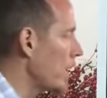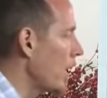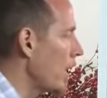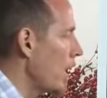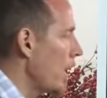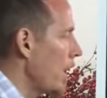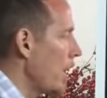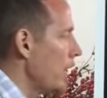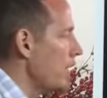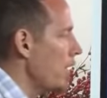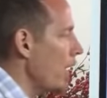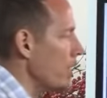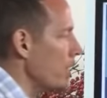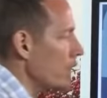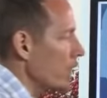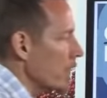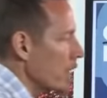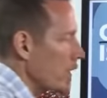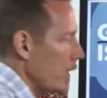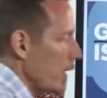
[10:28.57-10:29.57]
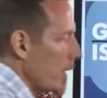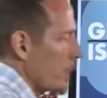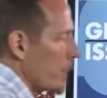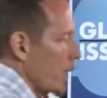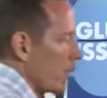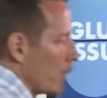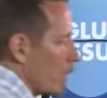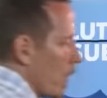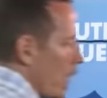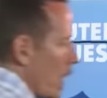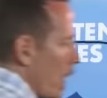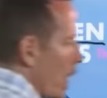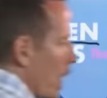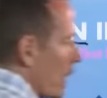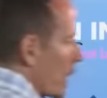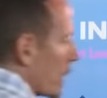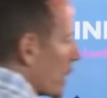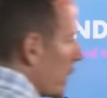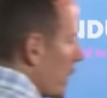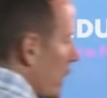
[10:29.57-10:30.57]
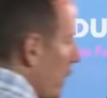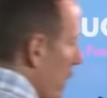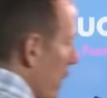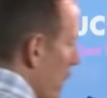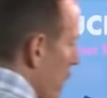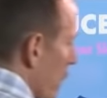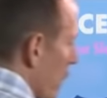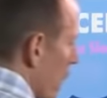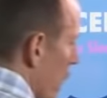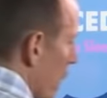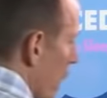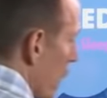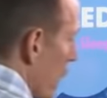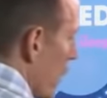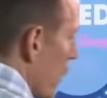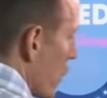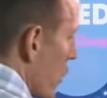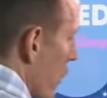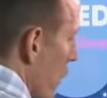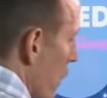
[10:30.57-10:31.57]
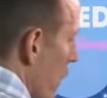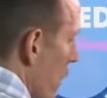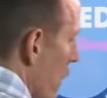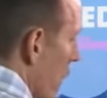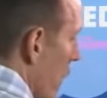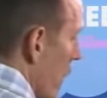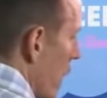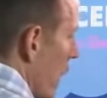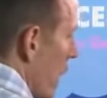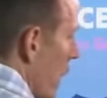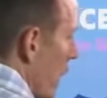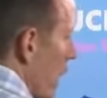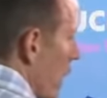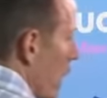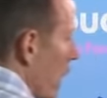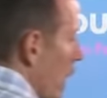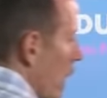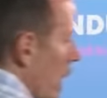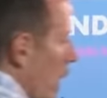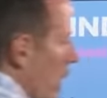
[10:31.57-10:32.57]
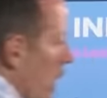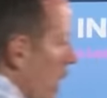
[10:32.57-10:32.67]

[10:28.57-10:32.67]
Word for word: Another example of a gluten induced condition is